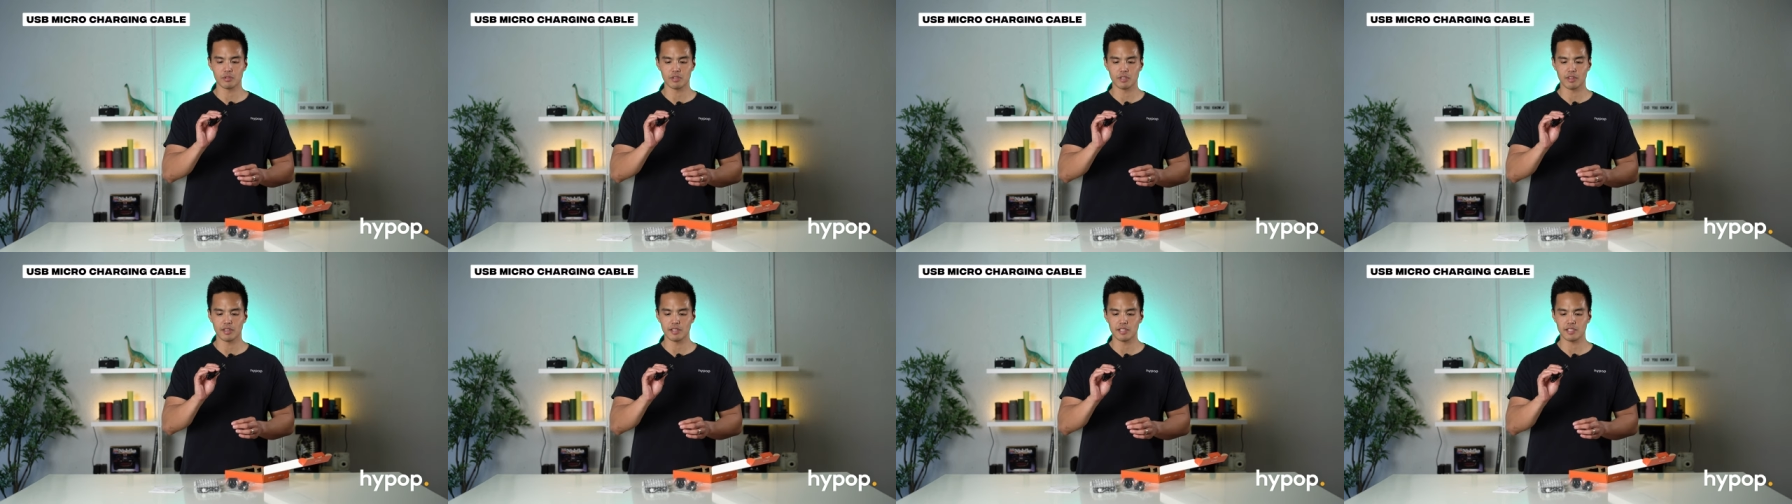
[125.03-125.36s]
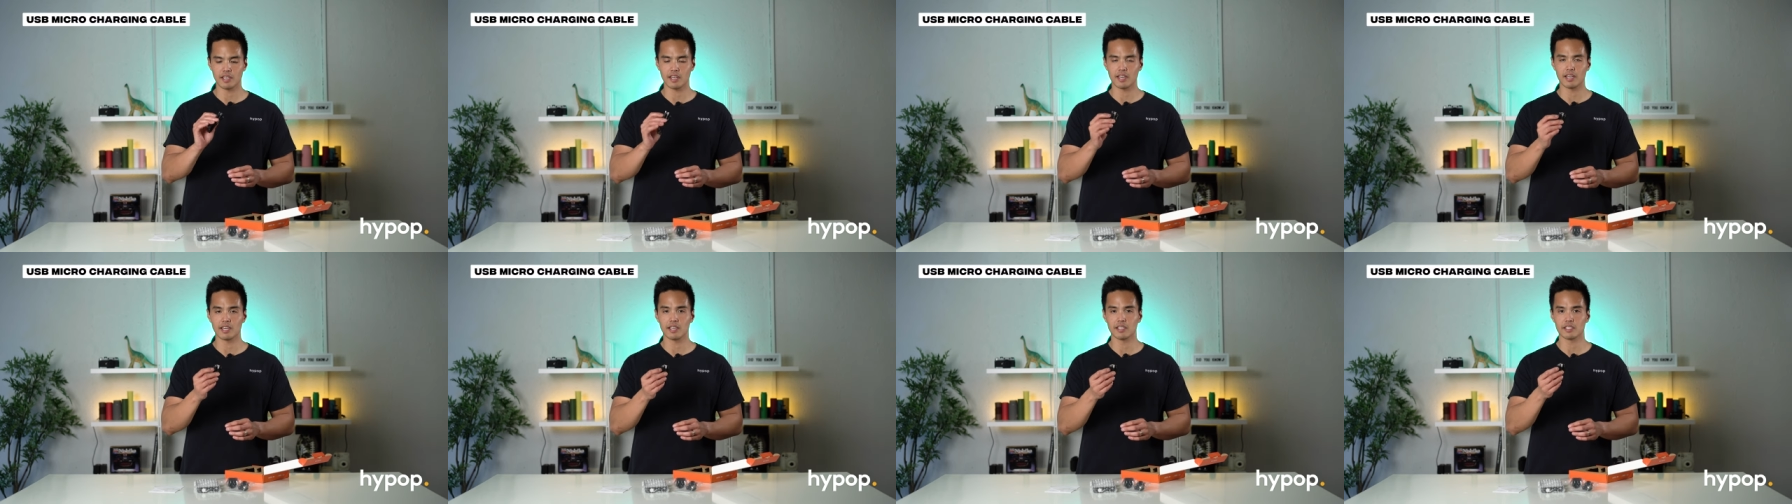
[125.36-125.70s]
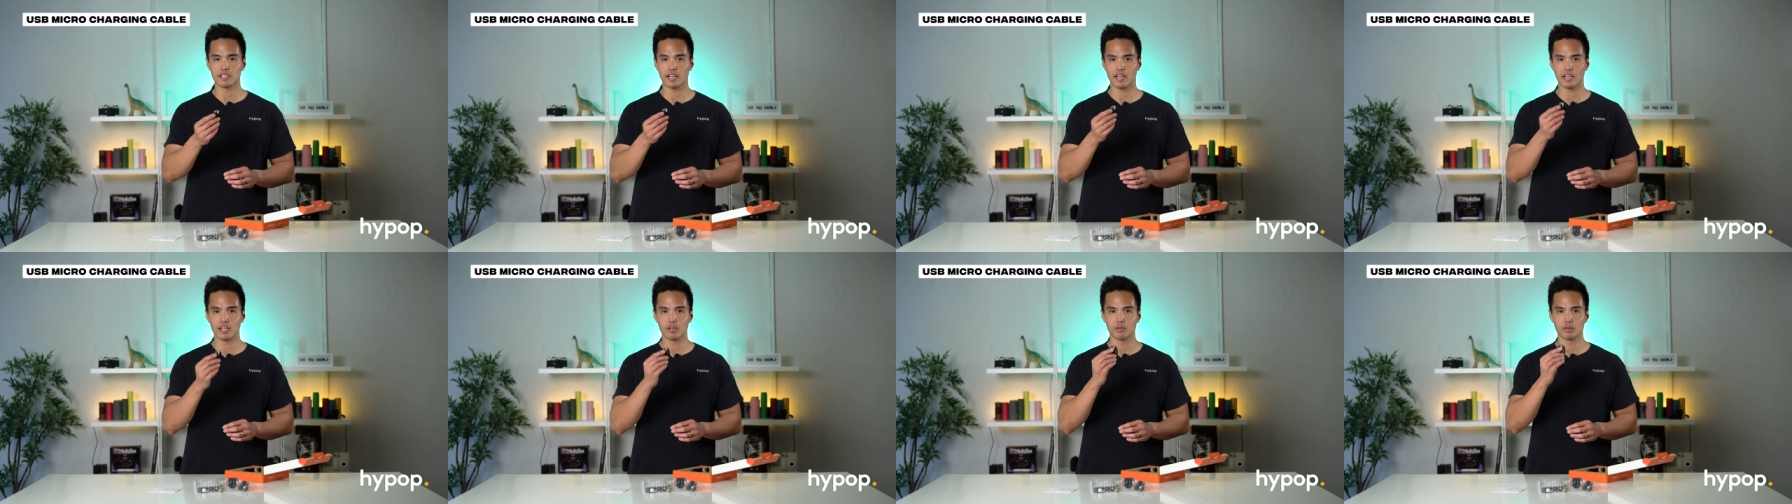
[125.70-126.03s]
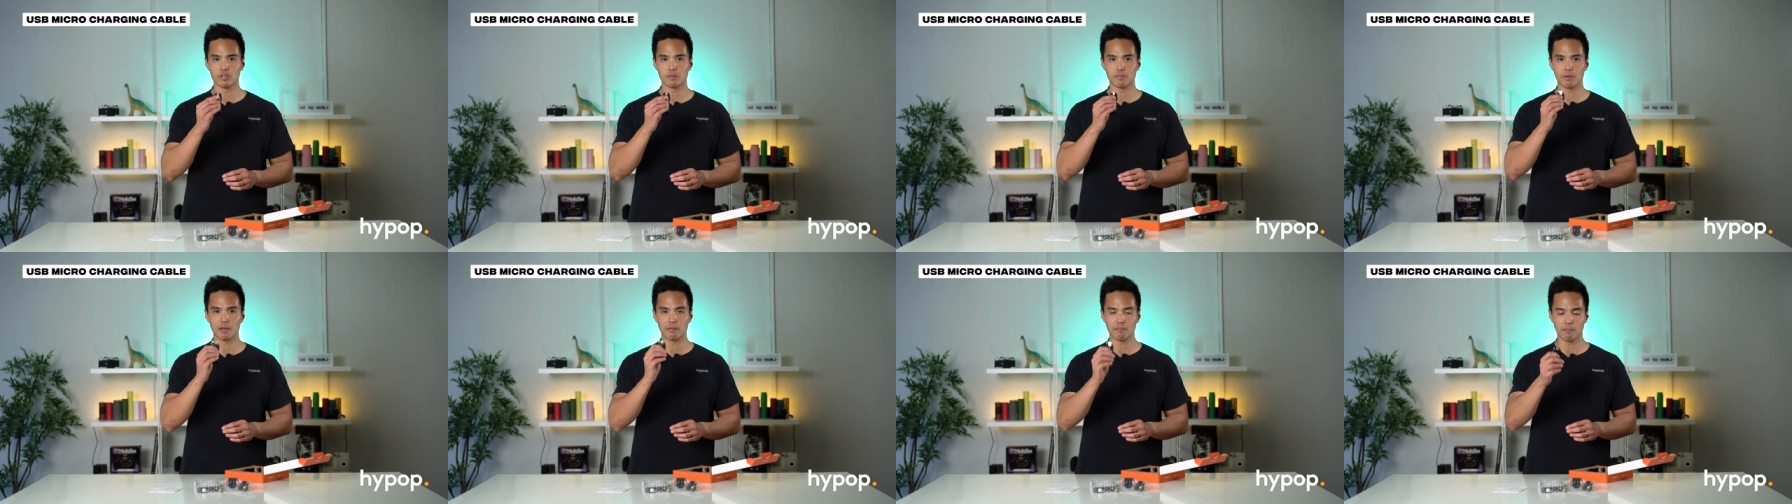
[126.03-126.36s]
So this is a
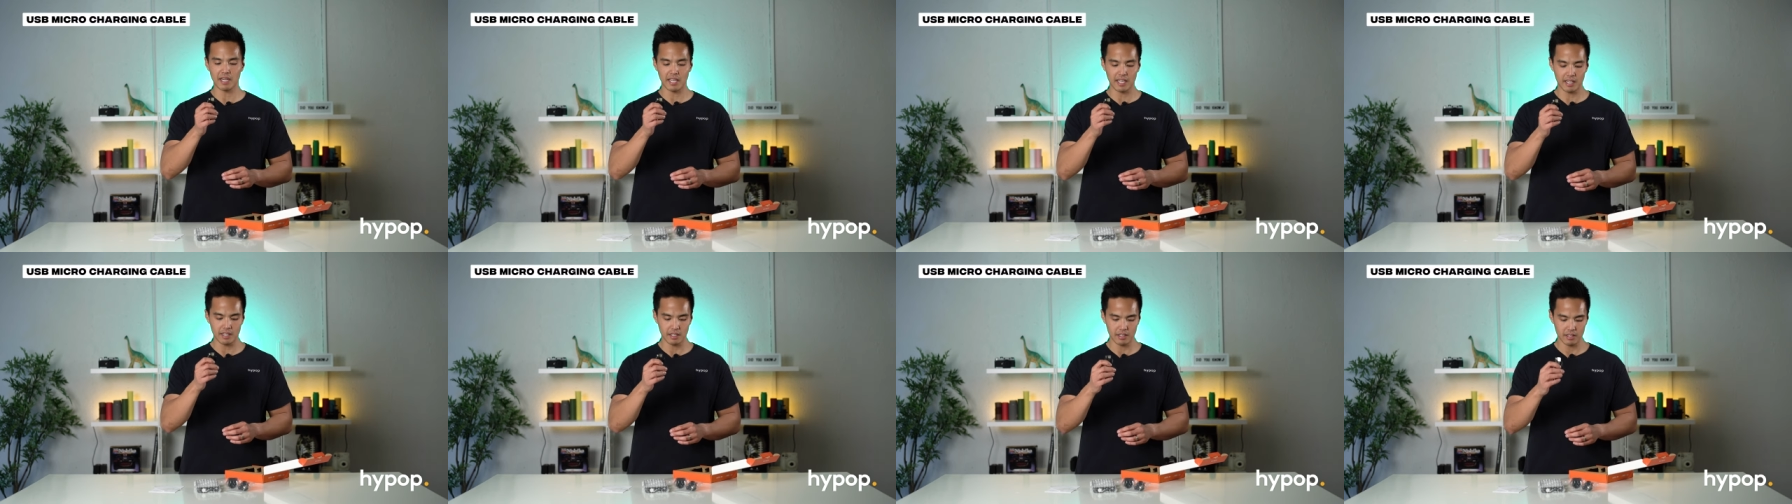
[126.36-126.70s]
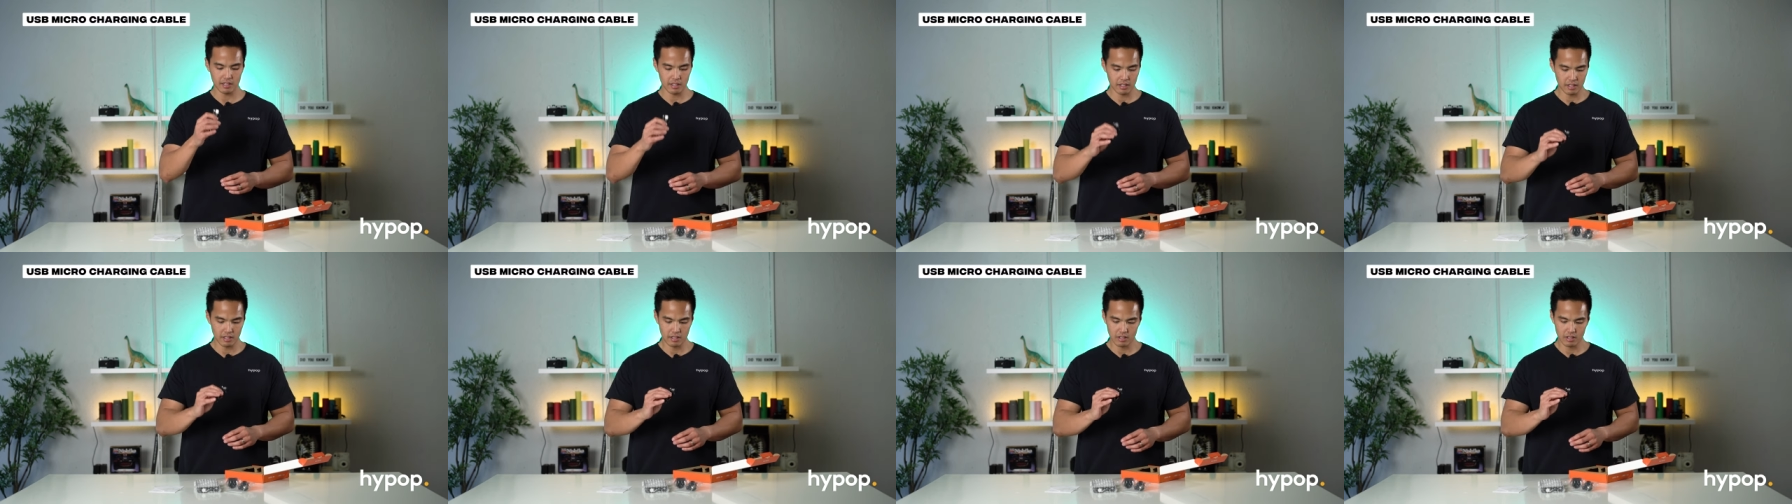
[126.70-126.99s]
USB mini,